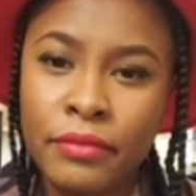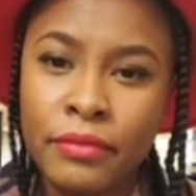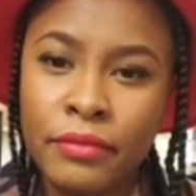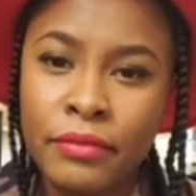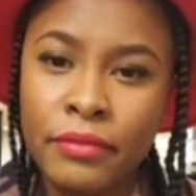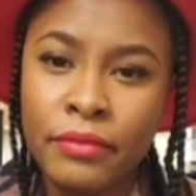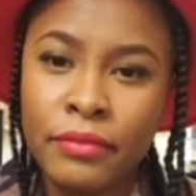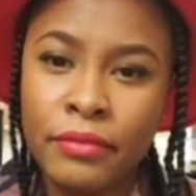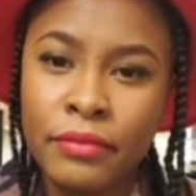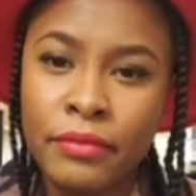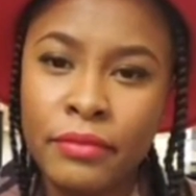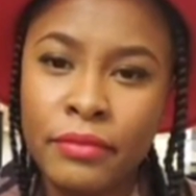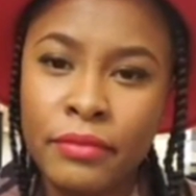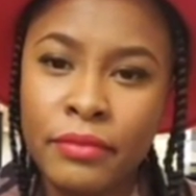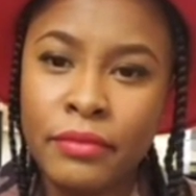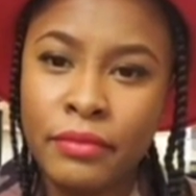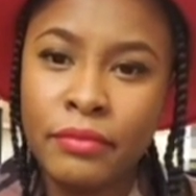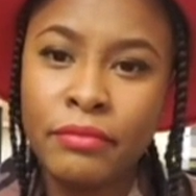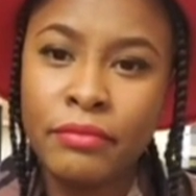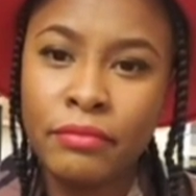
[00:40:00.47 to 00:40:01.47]

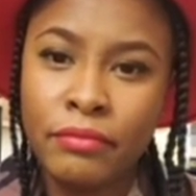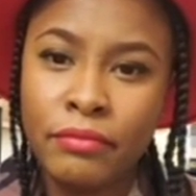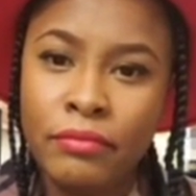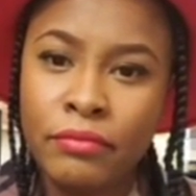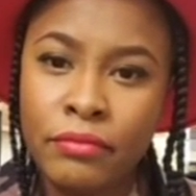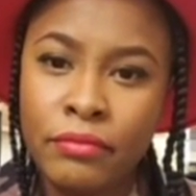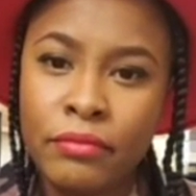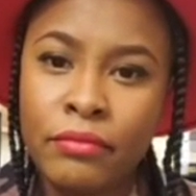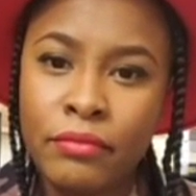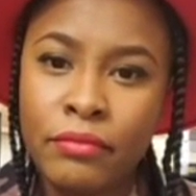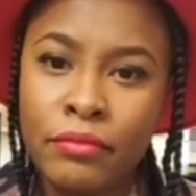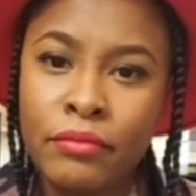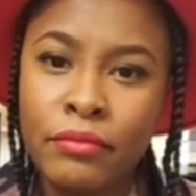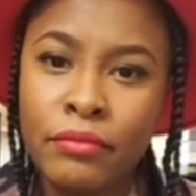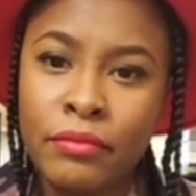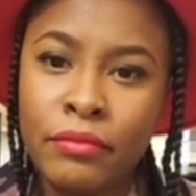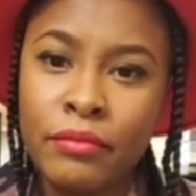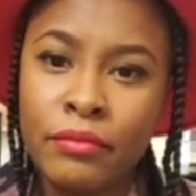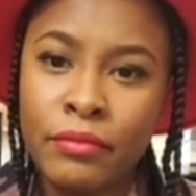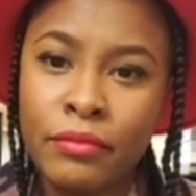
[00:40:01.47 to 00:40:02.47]

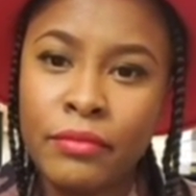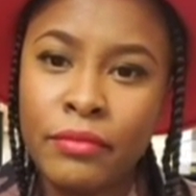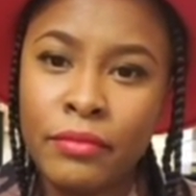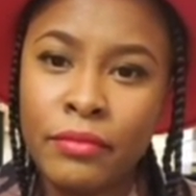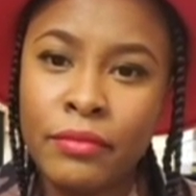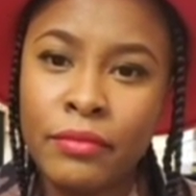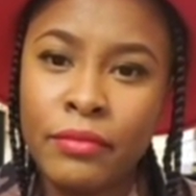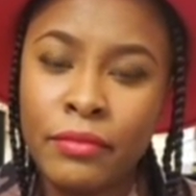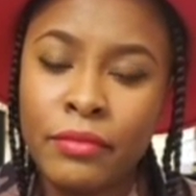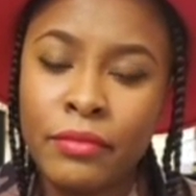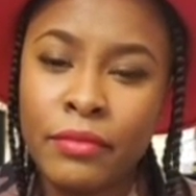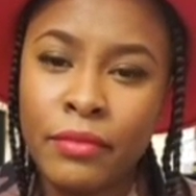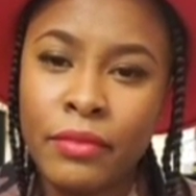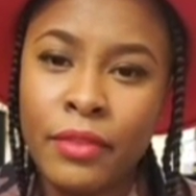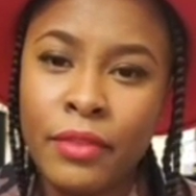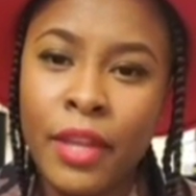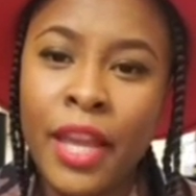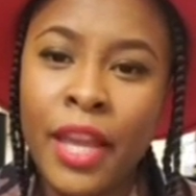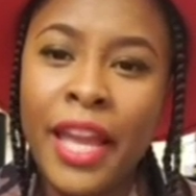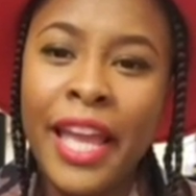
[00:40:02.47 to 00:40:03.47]

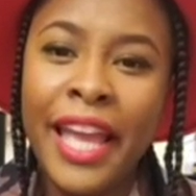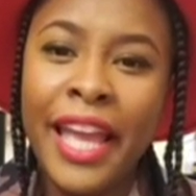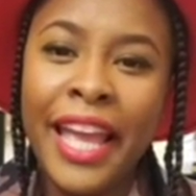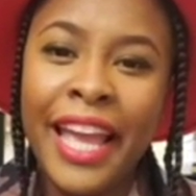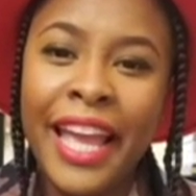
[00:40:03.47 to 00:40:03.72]
No words are spoken by the person on screen.